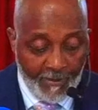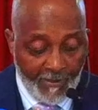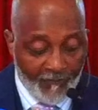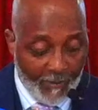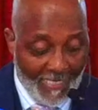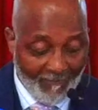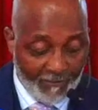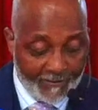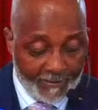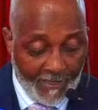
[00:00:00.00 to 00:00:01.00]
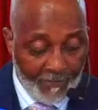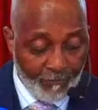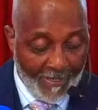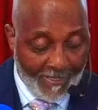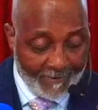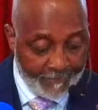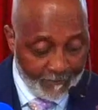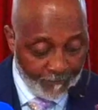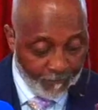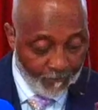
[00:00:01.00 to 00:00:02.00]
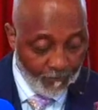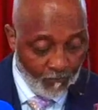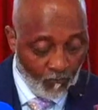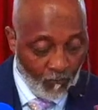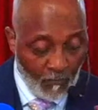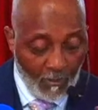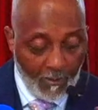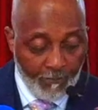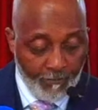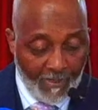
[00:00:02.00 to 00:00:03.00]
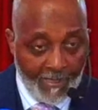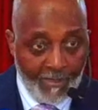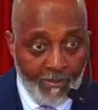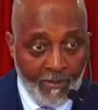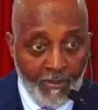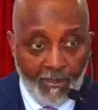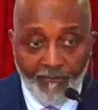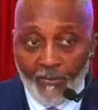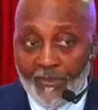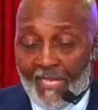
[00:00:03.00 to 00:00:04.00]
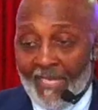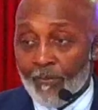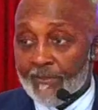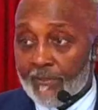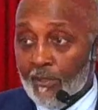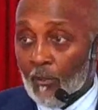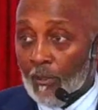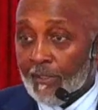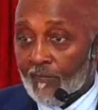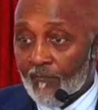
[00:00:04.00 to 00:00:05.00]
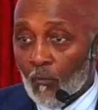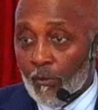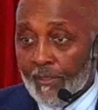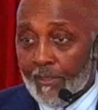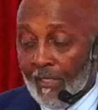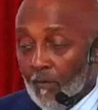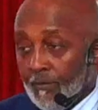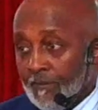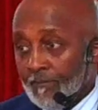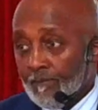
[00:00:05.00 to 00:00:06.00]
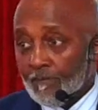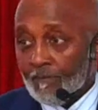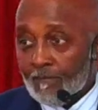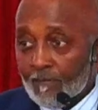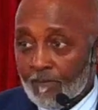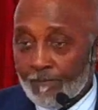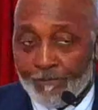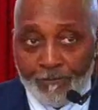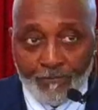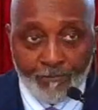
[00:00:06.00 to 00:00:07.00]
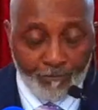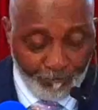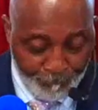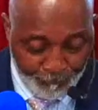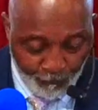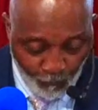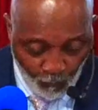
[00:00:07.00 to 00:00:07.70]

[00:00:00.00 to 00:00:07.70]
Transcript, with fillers: If you haven't, saved, man, Amen. amen. amen. If your neighbor's still looking for it, help him. Amen.